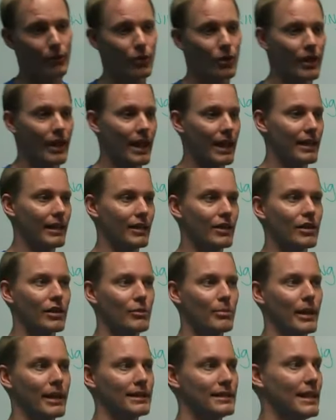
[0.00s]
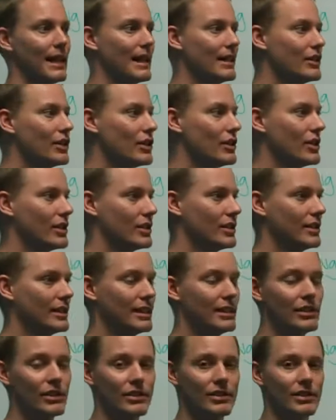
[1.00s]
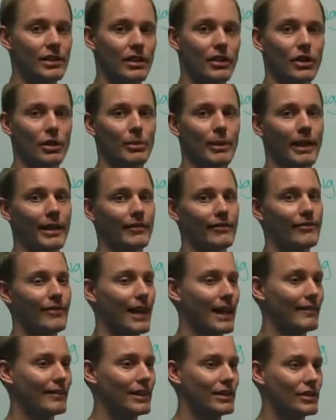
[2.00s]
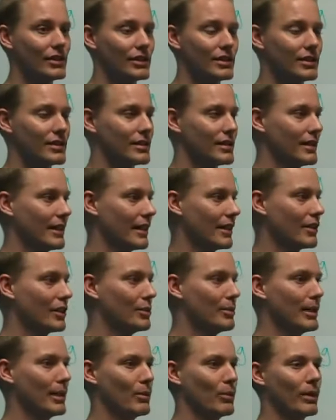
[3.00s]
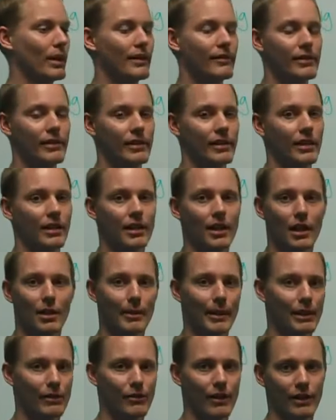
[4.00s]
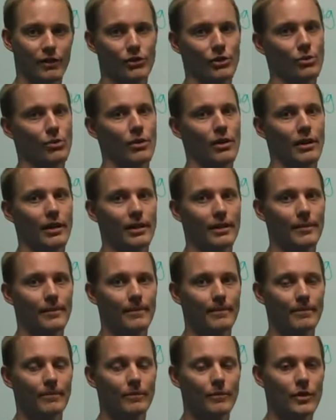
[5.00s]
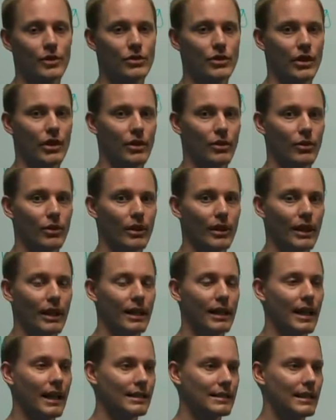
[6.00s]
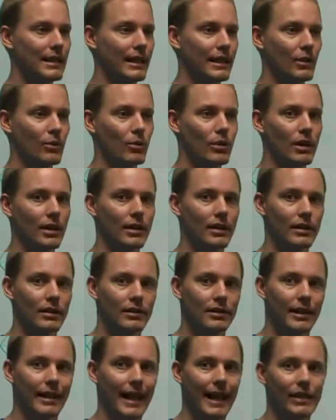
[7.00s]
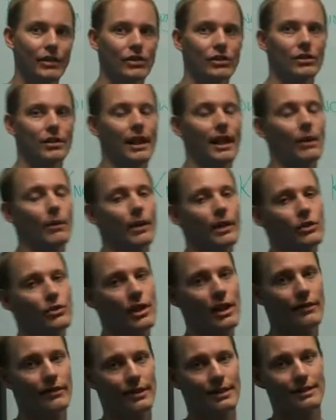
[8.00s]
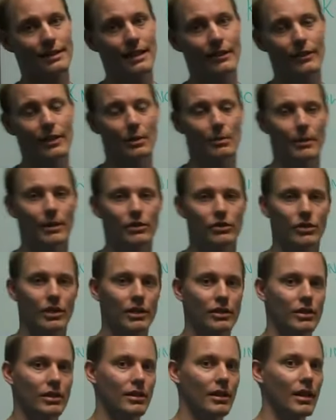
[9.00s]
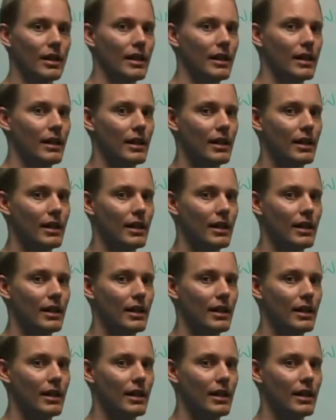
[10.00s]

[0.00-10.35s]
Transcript: Before that, it could have been 10 digit digits, it could have been 5 digits, it could have been whatever the car manufacturer wanted. So, in 1981, the National Highway Traffic Safety Administration